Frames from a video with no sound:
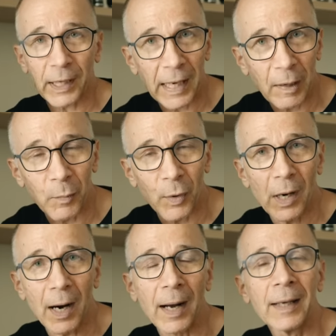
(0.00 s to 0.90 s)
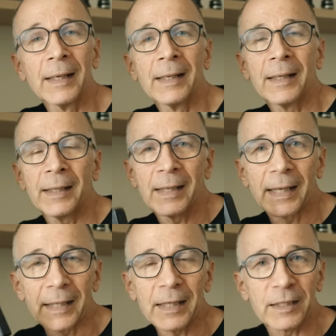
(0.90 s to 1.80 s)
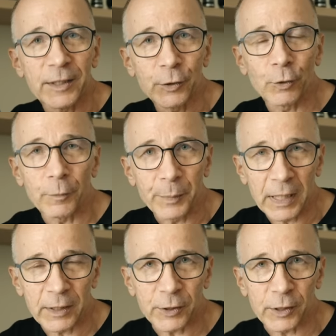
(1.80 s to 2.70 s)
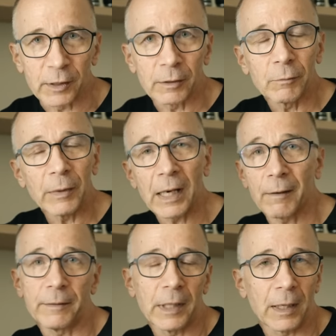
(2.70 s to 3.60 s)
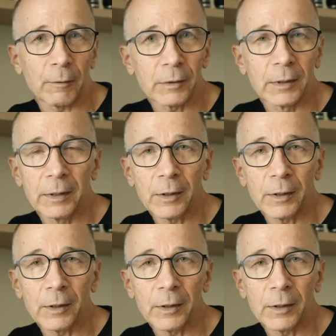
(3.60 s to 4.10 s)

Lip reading: camera, it is your picture without doubt.